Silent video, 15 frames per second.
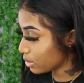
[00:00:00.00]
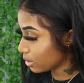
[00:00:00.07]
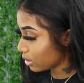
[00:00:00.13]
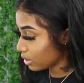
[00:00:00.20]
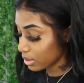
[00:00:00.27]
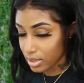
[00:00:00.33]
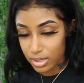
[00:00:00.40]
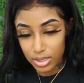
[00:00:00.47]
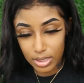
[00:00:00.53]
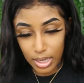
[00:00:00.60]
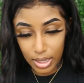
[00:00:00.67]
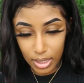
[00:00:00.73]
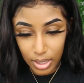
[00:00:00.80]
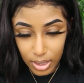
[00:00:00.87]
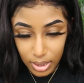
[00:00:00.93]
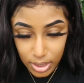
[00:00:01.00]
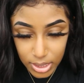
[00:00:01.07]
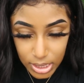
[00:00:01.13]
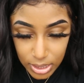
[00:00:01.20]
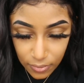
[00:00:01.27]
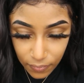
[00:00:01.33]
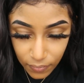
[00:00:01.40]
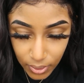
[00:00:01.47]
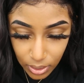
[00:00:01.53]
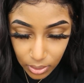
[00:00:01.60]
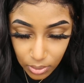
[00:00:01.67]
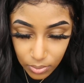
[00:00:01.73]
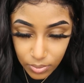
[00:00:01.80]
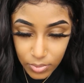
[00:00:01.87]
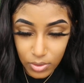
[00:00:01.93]
Yeah, she got it in this
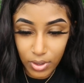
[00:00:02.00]
phone.